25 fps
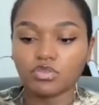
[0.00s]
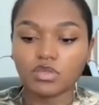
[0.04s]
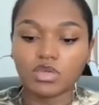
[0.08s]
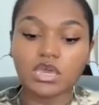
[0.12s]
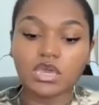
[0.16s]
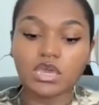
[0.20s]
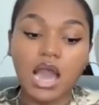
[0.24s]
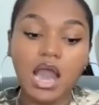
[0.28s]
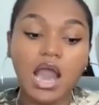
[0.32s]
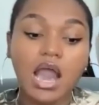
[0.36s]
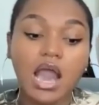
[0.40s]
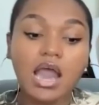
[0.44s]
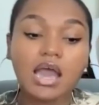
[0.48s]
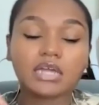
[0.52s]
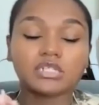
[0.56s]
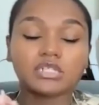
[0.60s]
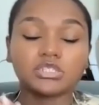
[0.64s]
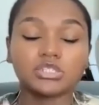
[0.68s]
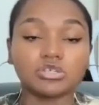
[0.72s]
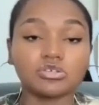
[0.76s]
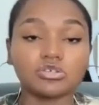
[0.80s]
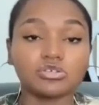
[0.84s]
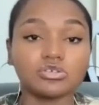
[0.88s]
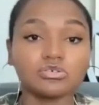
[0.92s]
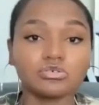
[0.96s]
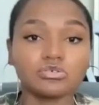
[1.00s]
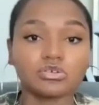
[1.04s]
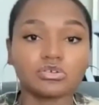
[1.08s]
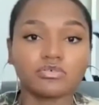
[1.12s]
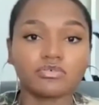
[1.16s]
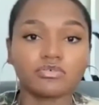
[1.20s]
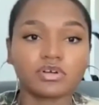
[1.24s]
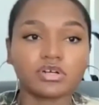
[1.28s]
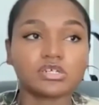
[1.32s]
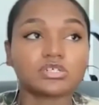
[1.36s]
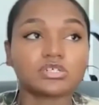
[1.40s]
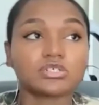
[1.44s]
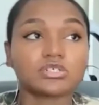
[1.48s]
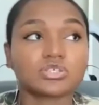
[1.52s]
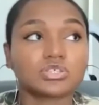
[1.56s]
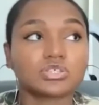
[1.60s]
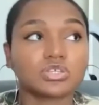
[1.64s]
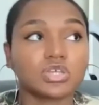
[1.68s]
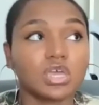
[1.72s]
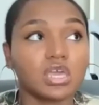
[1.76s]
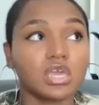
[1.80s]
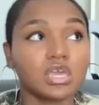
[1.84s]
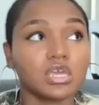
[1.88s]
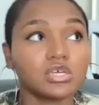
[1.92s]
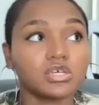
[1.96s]
God, the
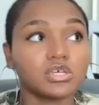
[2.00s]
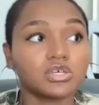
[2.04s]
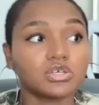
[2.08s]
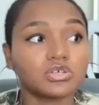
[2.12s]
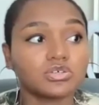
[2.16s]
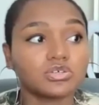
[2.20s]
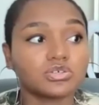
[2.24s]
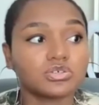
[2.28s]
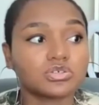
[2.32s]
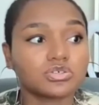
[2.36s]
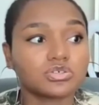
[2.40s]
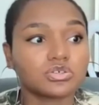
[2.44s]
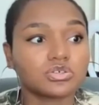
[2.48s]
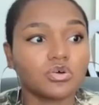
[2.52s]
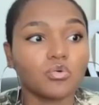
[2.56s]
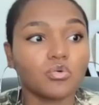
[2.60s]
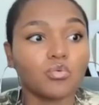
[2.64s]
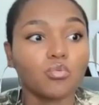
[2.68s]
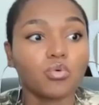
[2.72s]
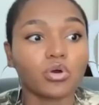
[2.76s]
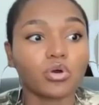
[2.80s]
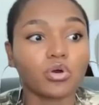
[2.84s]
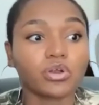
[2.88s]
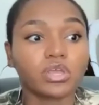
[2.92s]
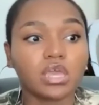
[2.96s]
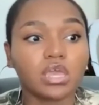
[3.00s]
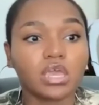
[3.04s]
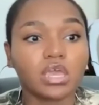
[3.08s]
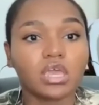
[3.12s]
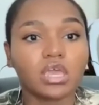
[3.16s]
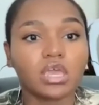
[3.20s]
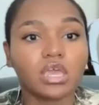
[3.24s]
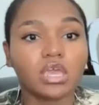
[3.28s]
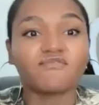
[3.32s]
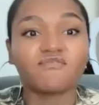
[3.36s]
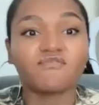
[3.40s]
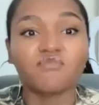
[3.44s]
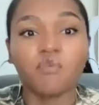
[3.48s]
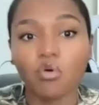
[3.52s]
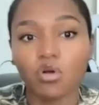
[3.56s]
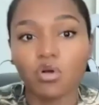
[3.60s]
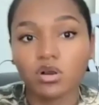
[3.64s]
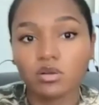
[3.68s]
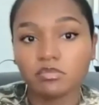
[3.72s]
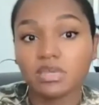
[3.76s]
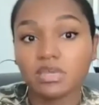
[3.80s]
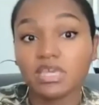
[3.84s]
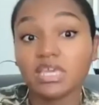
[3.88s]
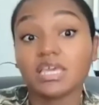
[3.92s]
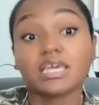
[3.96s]
universe, is working for
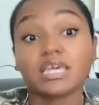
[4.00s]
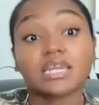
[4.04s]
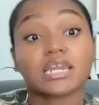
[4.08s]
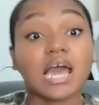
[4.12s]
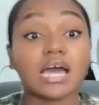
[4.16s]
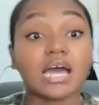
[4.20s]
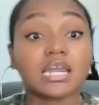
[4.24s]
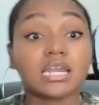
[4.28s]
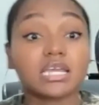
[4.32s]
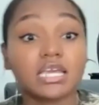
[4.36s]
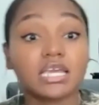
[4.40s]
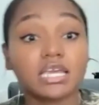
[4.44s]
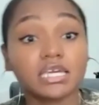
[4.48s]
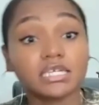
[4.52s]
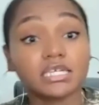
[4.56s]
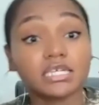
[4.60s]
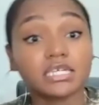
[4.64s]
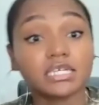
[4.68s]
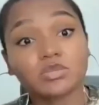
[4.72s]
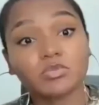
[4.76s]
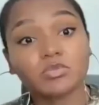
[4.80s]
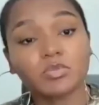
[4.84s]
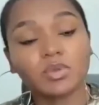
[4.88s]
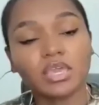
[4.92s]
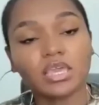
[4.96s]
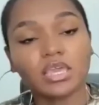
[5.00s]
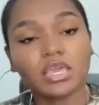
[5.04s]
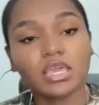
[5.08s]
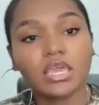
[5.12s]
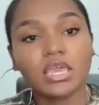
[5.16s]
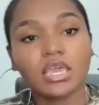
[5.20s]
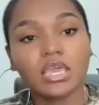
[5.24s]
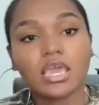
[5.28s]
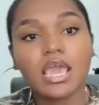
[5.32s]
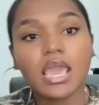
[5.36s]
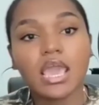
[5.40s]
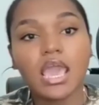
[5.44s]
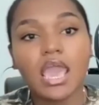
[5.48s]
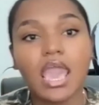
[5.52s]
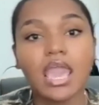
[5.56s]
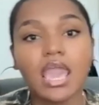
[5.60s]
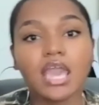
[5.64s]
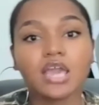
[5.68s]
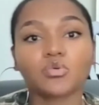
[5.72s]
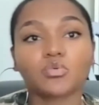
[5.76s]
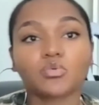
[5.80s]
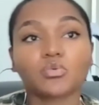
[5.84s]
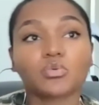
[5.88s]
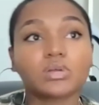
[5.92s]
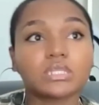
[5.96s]
me and not against me,
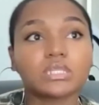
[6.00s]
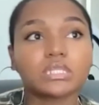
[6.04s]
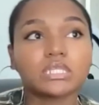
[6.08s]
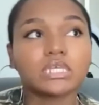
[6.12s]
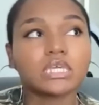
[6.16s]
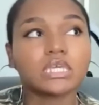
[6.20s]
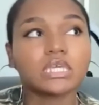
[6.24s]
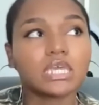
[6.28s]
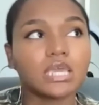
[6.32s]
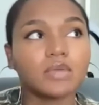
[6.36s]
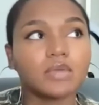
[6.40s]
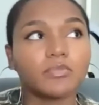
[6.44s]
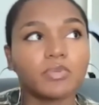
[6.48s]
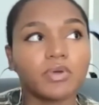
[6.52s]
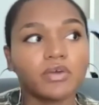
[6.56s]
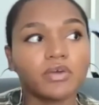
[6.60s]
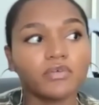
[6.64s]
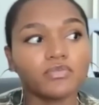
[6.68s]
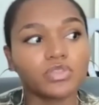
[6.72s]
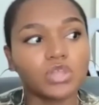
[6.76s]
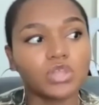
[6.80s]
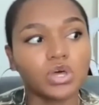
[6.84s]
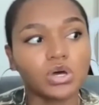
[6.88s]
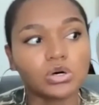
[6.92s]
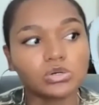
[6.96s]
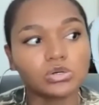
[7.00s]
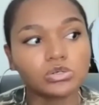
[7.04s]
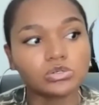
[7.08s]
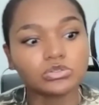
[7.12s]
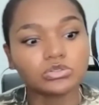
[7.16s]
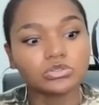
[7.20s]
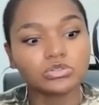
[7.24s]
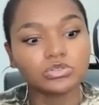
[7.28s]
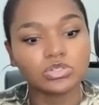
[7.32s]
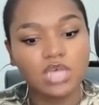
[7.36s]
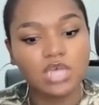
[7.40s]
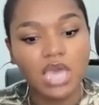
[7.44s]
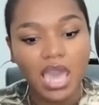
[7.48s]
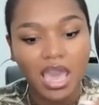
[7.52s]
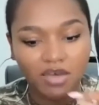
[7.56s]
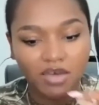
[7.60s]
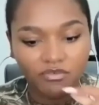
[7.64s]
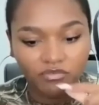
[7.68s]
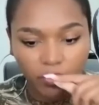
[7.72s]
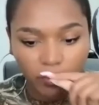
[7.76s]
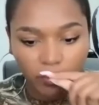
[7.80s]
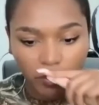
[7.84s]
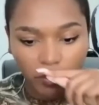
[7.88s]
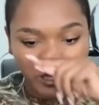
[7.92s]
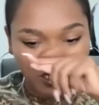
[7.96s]
and really keeping those
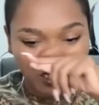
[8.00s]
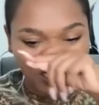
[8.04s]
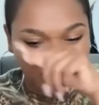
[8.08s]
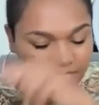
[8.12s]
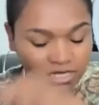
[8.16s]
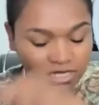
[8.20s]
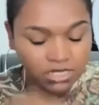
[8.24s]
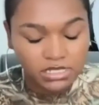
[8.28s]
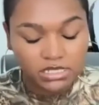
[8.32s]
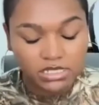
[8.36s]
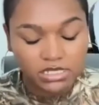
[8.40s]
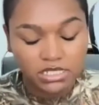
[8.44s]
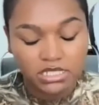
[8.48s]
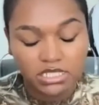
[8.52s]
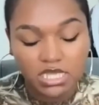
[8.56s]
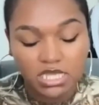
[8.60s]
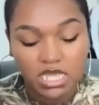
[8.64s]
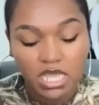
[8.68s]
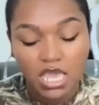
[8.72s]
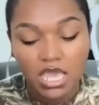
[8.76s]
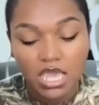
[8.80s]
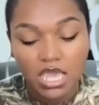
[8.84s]
affirmations